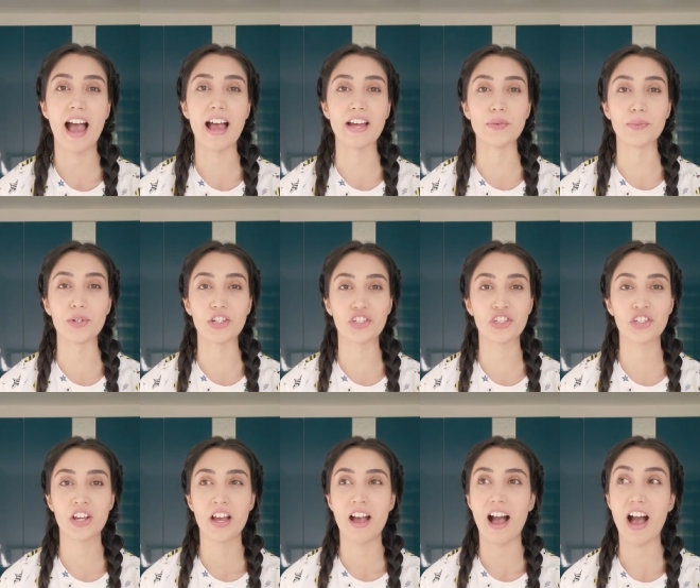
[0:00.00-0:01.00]
and
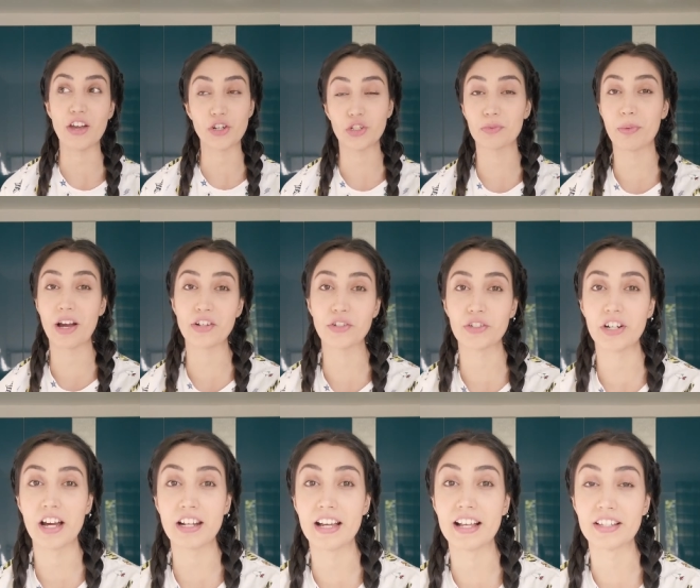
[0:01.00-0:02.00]
which Ayushmann
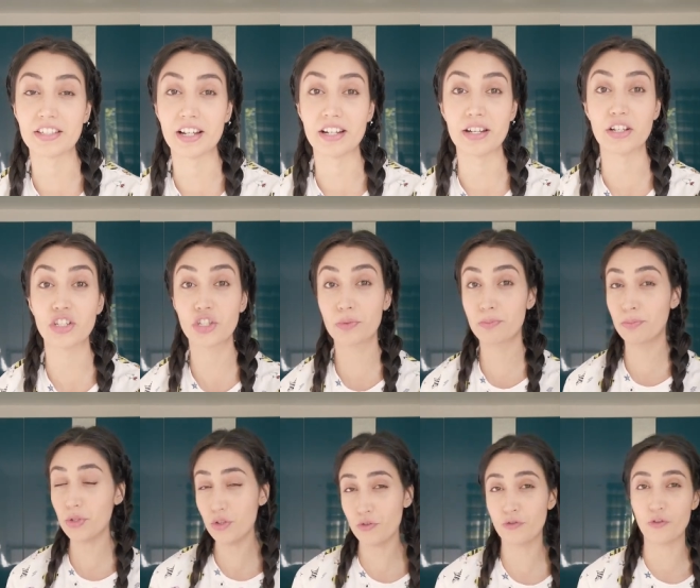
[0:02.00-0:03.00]
Khurana has done a
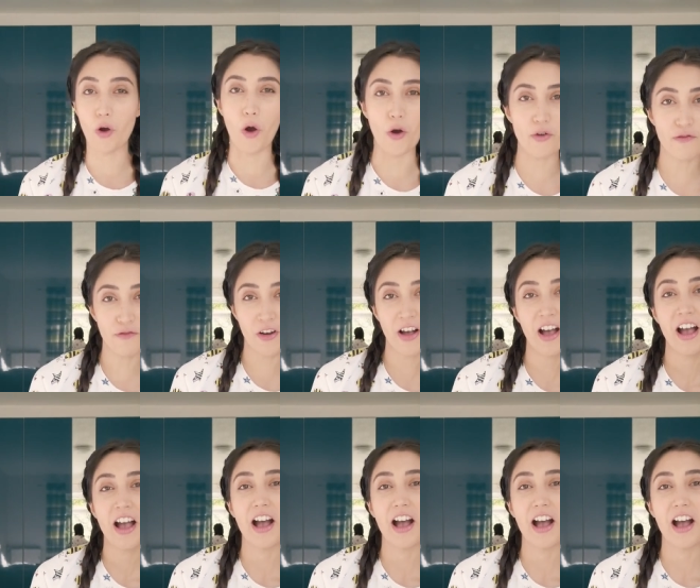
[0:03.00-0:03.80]
spoof of.